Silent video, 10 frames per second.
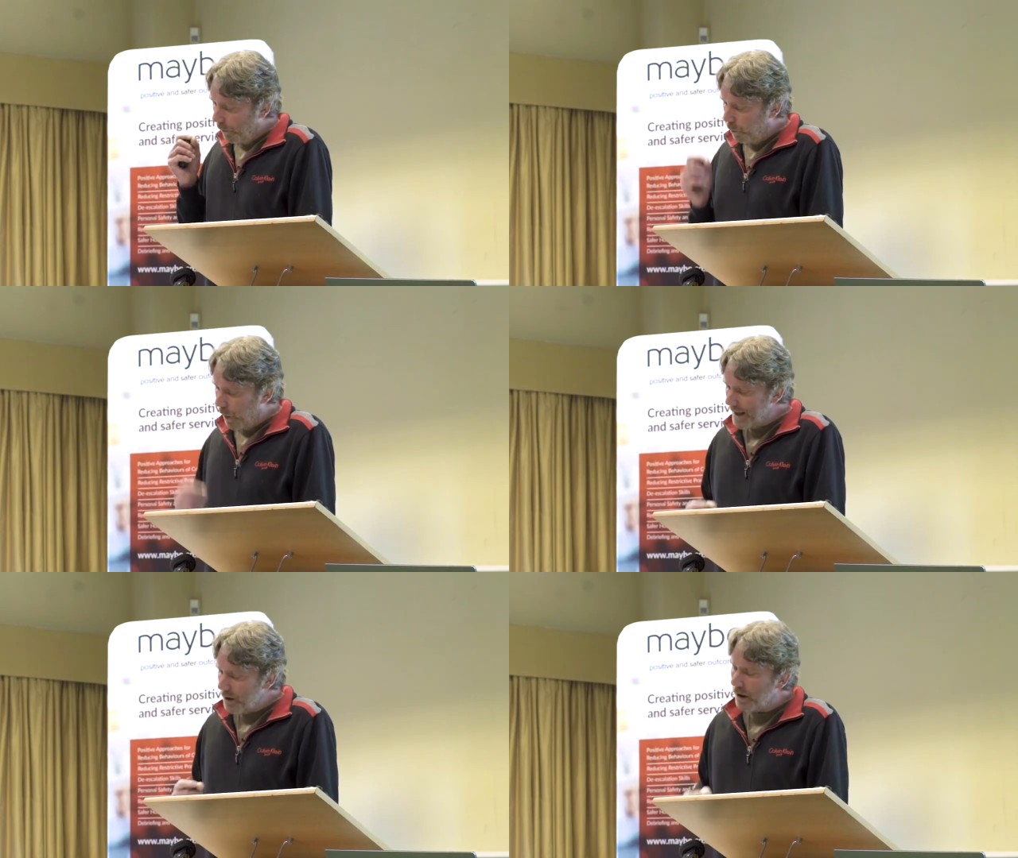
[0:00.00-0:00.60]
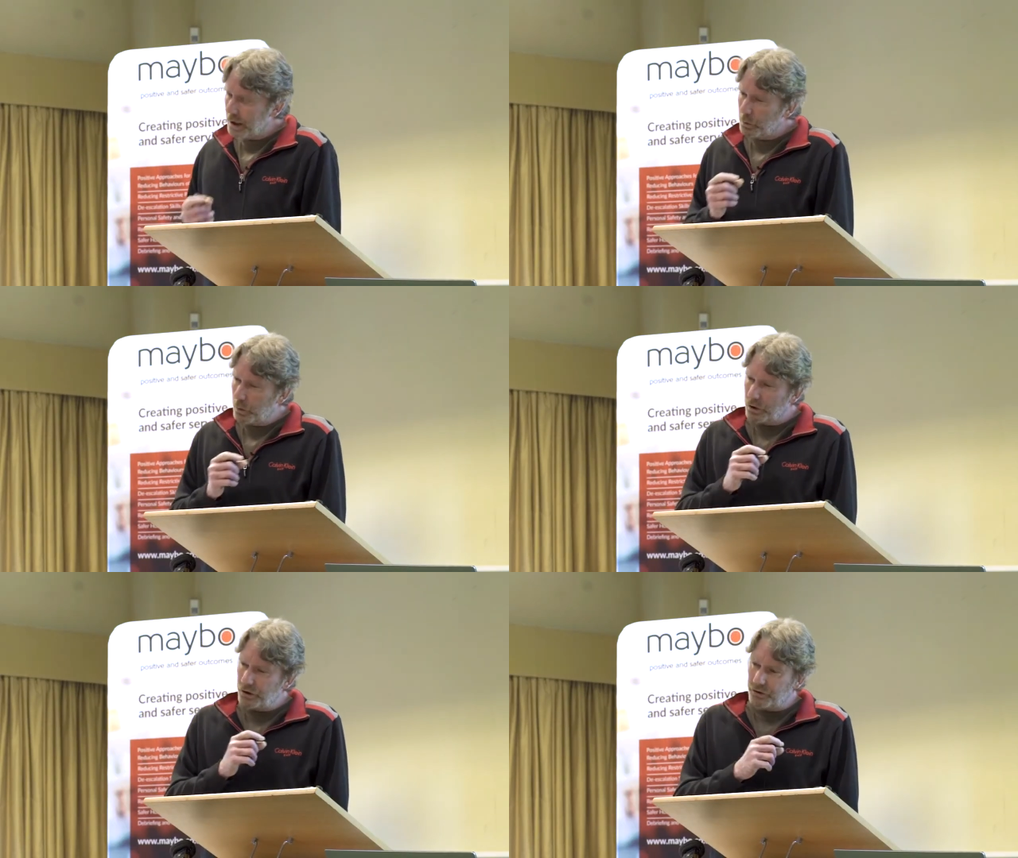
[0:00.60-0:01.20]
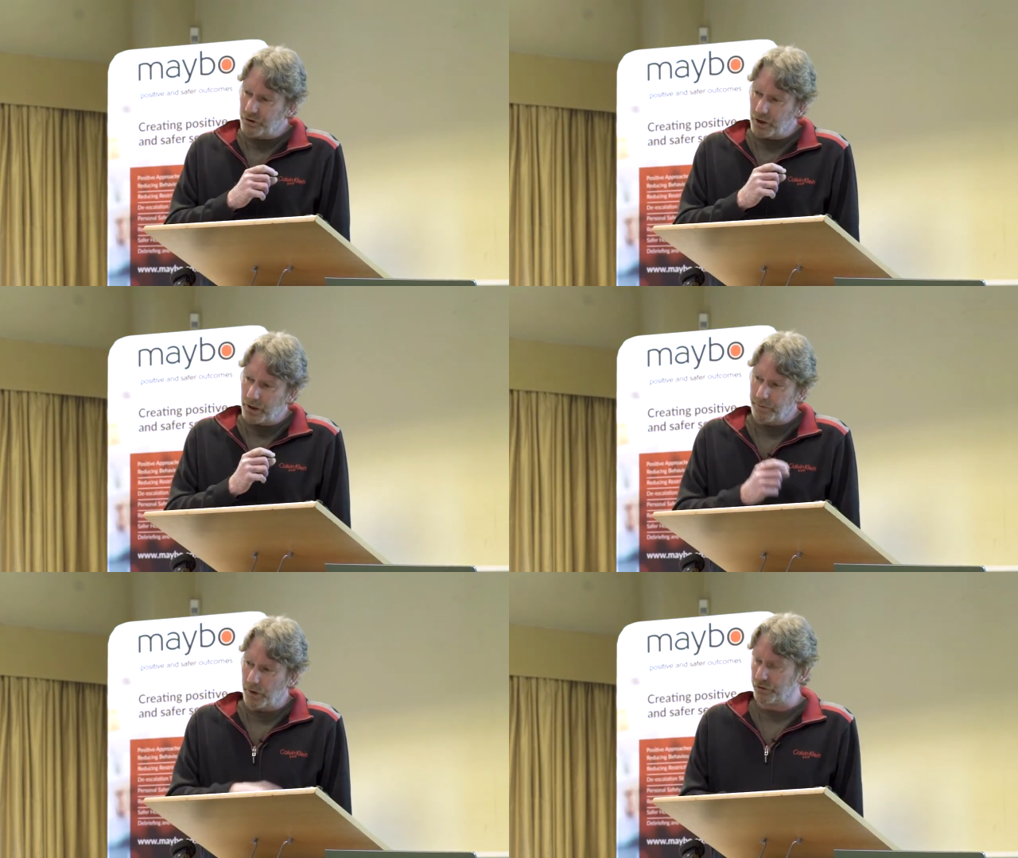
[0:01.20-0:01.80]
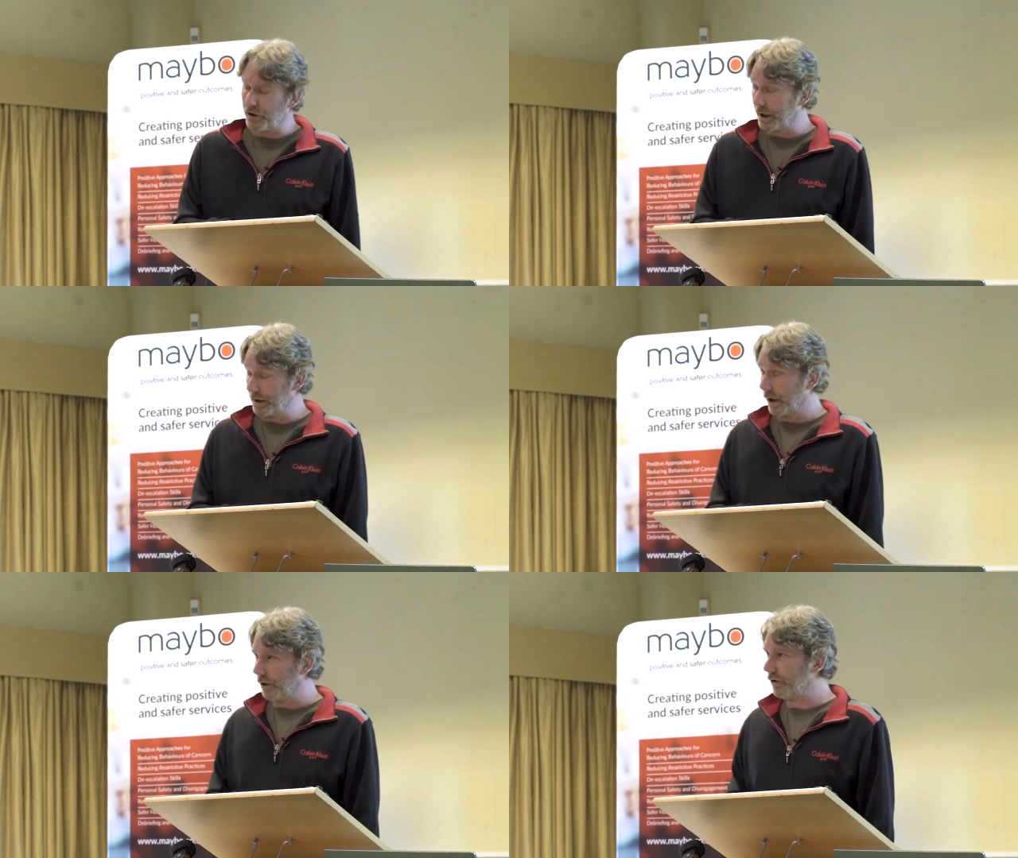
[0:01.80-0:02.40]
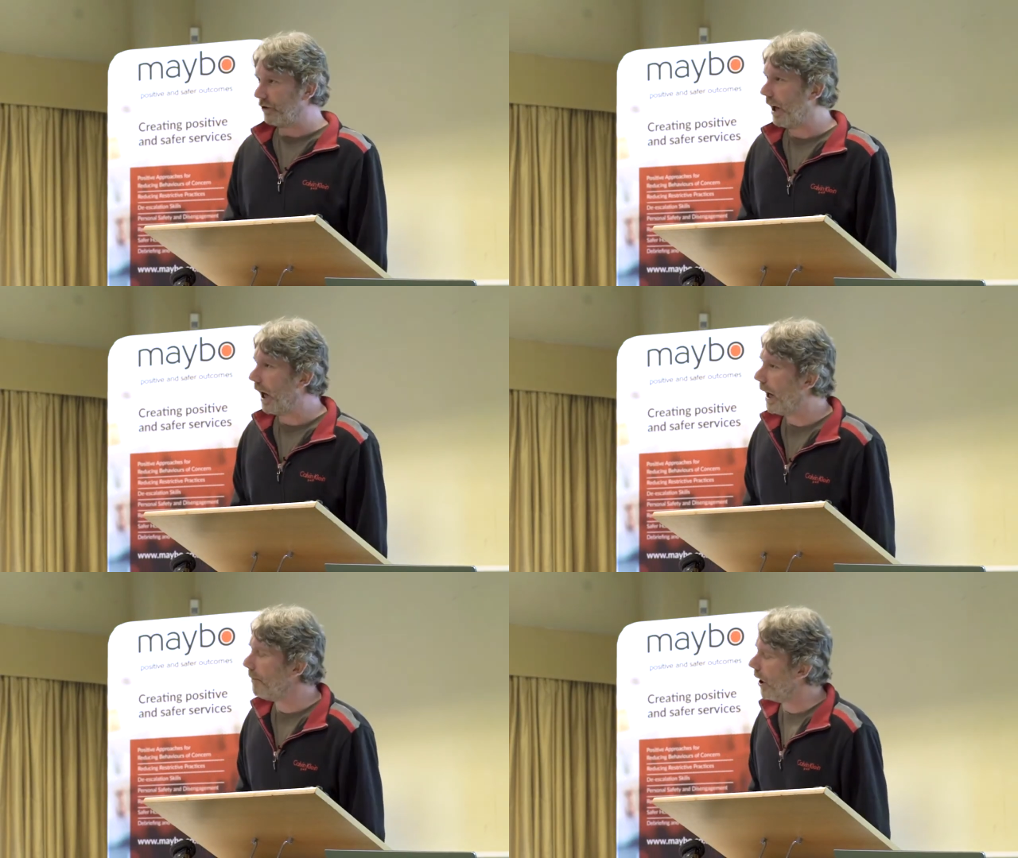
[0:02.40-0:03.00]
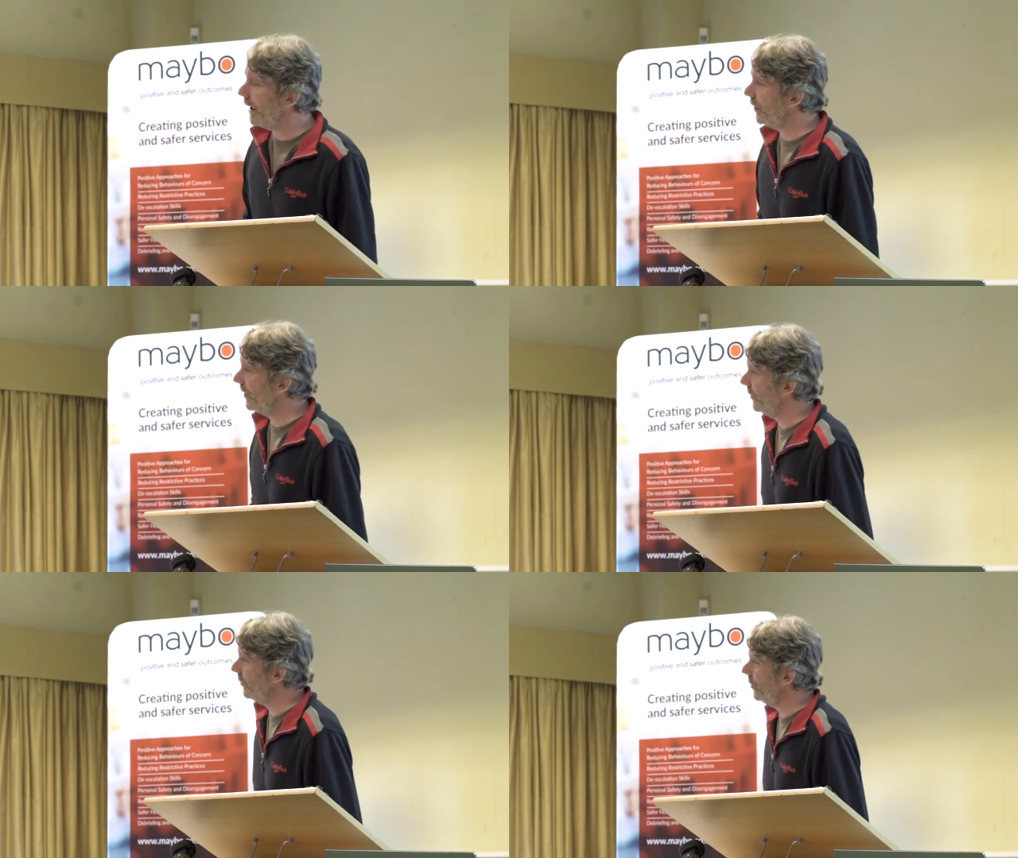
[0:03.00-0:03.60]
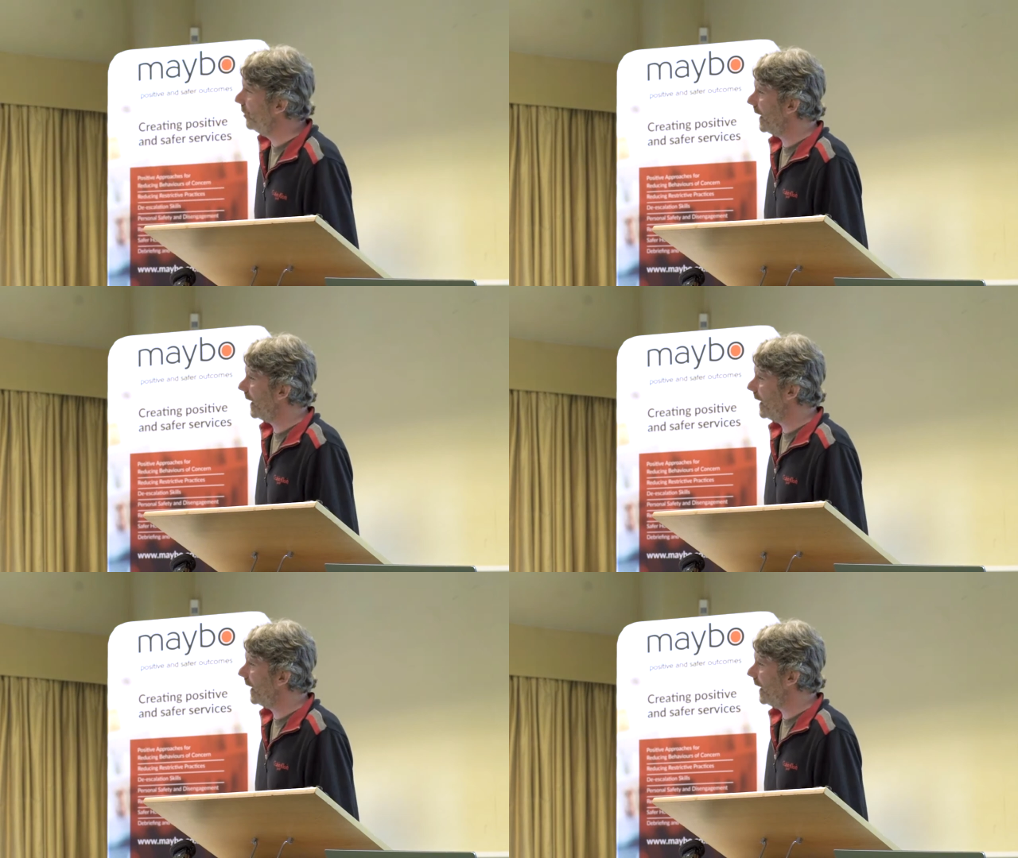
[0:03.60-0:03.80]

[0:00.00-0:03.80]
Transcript: When I was first diagnosed, um, I looked into